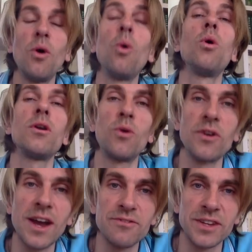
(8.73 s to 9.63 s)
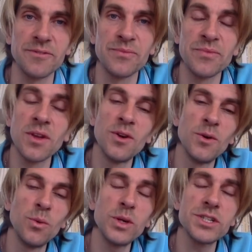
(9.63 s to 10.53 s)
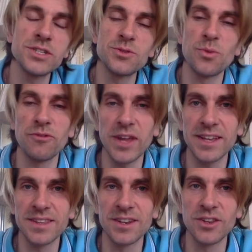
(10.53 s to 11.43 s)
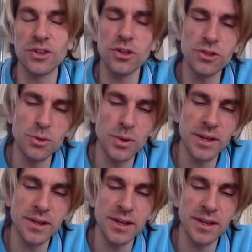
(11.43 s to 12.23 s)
all or nothing, which is reflected not only